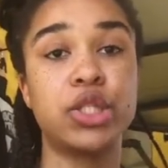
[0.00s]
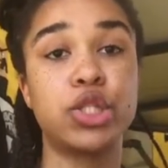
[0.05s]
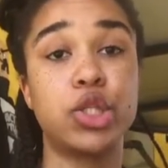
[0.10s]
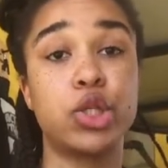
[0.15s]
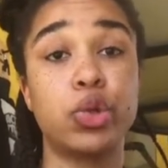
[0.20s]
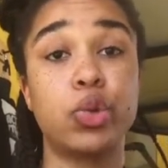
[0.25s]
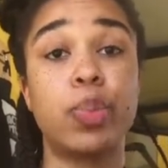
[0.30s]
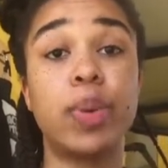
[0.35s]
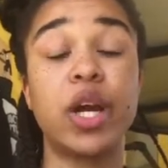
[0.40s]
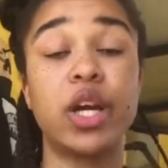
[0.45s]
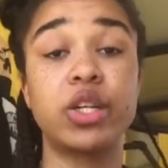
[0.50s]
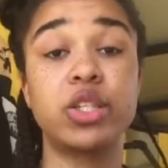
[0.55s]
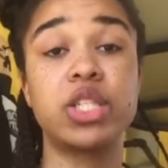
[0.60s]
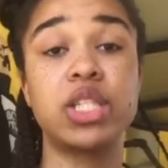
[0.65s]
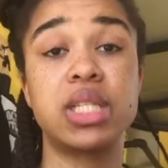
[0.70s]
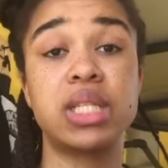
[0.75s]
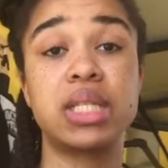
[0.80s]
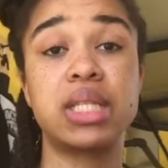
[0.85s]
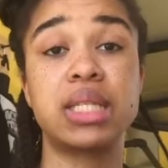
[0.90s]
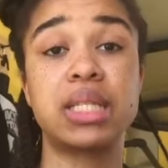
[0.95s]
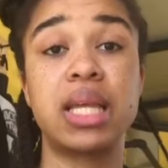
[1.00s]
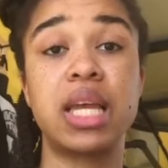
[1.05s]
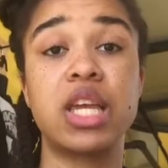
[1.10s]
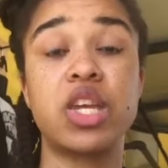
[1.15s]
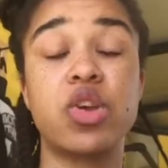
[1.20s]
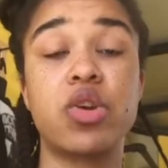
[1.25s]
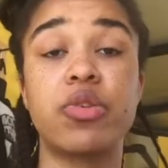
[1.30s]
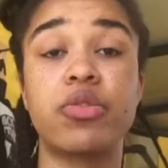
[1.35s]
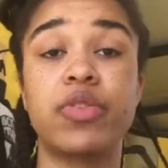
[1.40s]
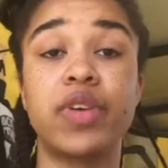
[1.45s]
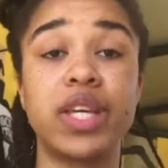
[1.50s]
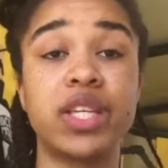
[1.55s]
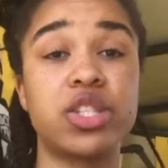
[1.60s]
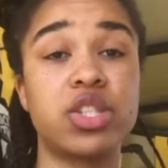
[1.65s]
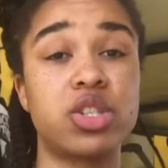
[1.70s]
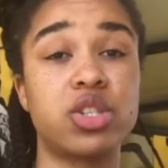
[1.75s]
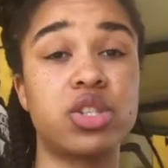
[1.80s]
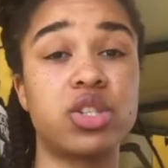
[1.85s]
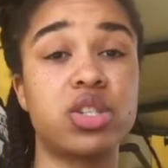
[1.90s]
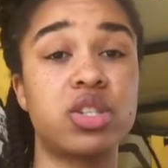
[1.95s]
to purchase your
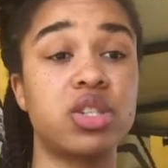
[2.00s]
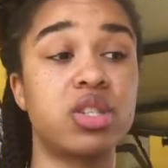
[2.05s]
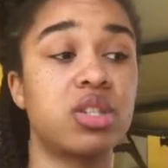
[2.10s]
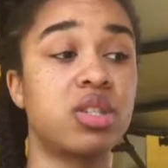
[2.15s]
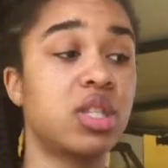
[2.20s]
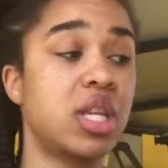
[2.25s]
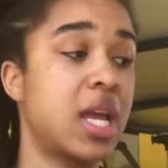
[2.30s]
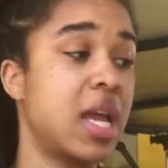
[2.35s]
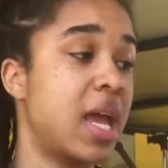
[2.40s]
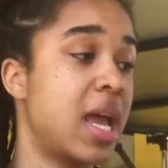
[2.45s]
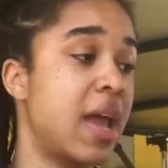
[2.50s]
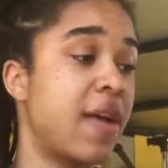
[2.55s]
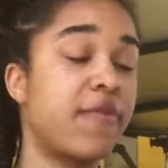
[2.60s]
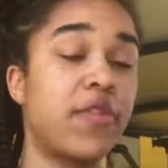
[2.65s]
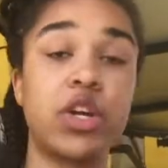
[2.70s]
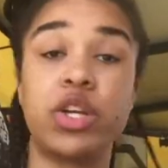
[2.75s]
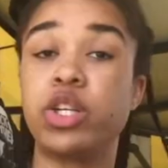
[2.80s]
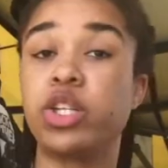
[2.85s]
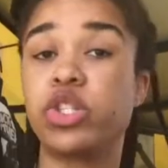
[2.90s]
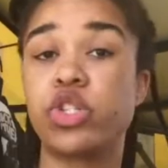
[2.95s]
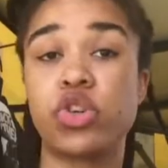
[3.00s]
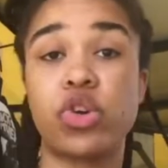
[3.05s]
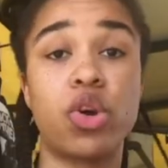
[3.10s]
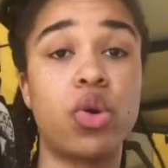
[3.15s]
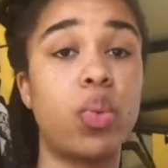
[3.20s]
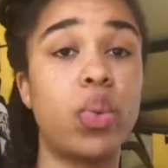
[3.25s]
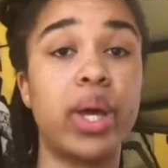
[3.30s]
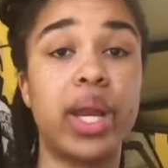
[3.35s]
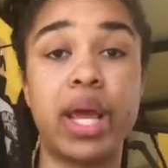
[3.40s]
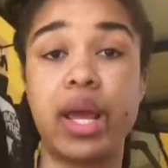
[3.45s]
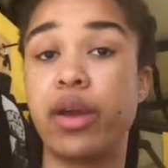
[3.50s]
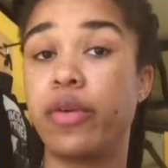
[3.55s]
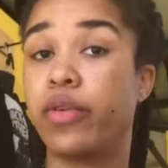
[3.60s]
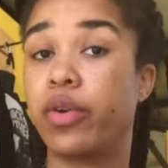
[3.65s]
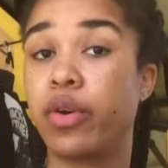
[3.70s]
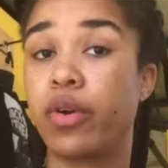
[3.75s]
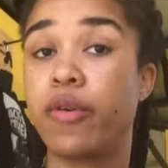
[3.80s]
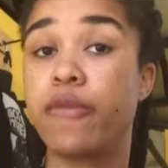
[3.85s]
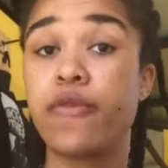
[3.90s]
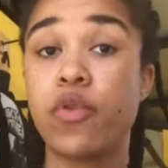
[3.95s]
fixtures, furniture, or
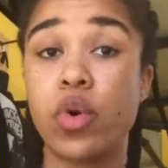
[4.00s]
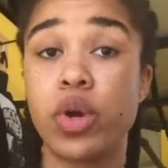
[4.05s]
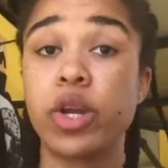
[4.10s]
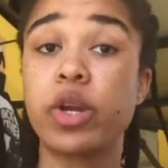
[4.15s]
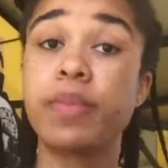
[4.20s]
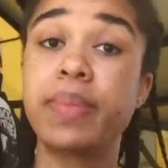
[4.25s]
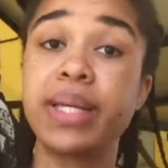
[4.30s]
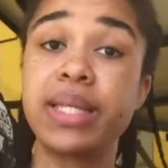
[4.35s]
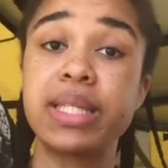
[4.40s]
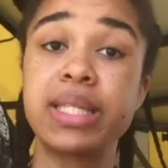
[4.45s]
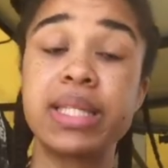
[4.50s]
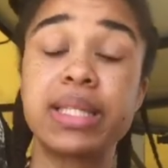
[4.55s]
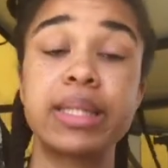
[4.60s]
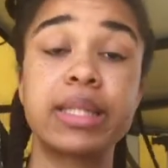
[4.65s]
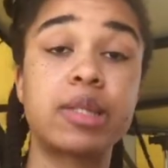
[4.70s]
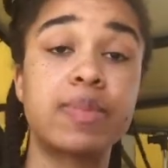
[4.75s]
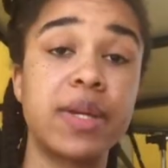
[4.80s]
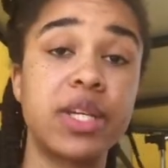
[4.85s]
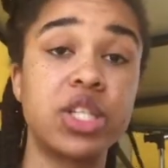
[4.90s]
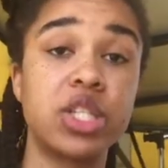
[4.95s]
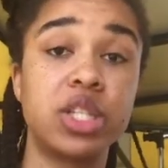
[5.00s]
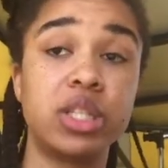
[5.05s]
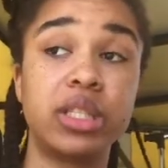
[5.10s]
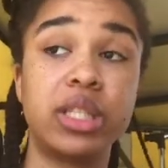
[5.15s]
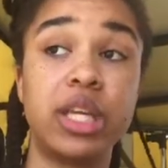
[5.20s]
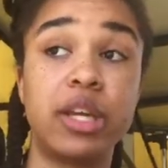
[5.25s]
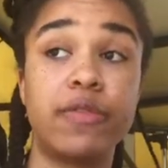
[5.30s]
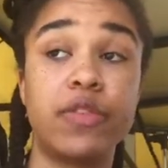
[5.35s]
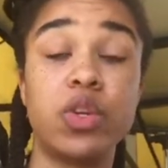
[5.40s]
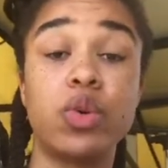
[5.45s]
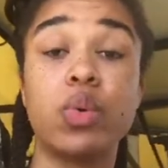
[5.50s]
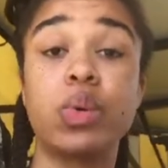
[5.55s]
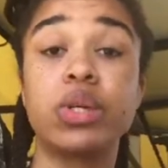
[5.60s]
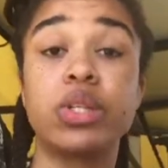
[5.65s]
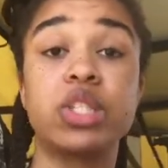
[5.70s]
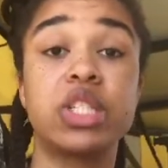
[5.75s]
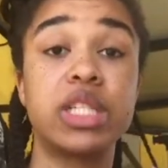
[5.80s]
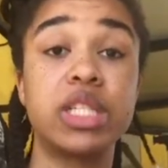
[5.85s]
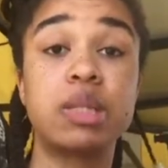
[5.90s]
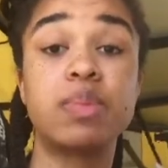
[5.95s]
whatever for your business, especially if you
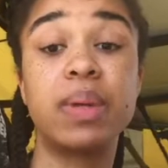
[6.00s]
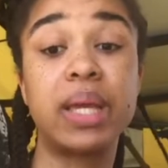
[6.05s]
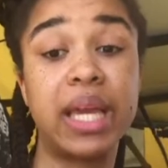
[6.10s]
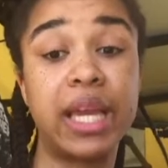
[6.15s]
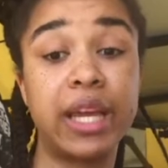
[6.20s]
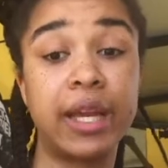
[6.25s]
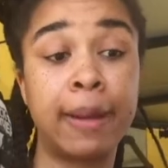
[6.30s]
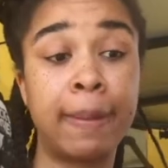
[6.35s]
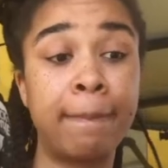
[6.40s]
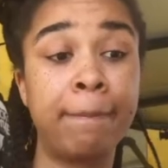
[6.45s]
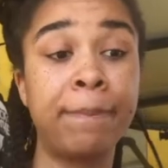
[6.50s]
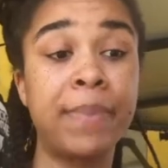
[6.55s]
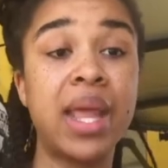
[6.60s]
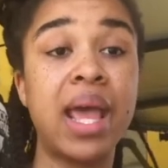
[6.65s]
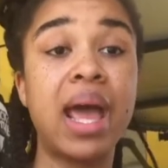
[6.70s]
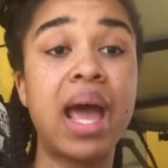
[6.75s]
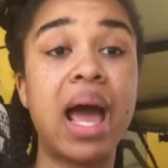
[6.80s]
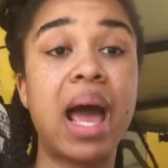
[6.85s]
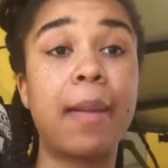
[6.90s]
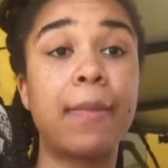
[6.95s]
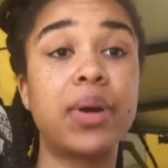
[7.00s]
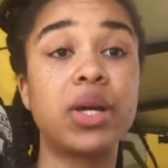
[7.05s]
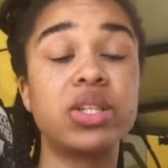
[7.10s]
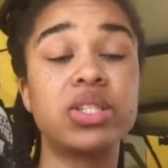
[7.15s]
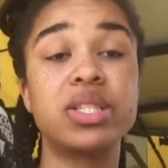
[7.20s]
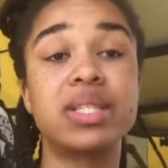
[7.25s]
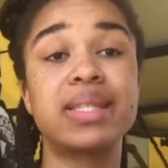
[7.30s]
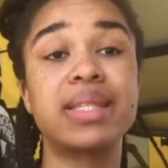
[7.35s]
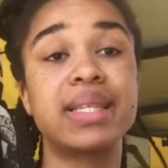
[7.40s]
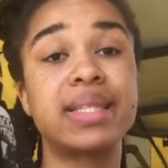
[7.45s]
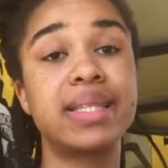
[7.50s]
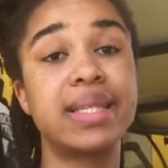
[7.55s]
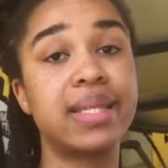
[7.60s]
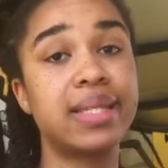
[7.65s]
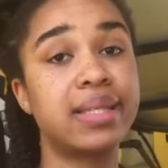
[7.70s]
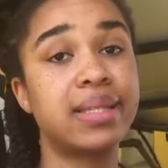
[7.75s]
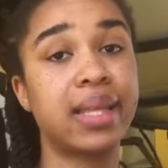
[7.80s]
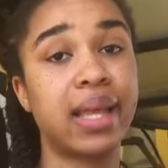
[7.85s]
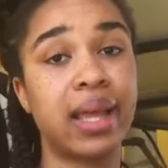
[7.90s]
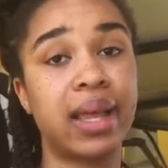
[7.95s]
were just beginning. I purchased a
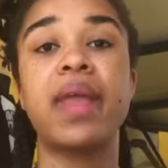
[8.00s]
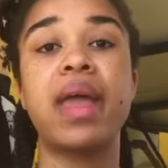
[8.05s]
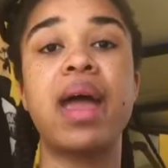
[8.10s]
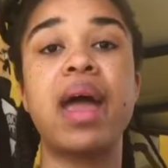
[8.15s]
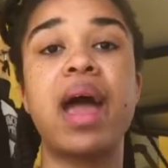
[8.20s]
tea stand.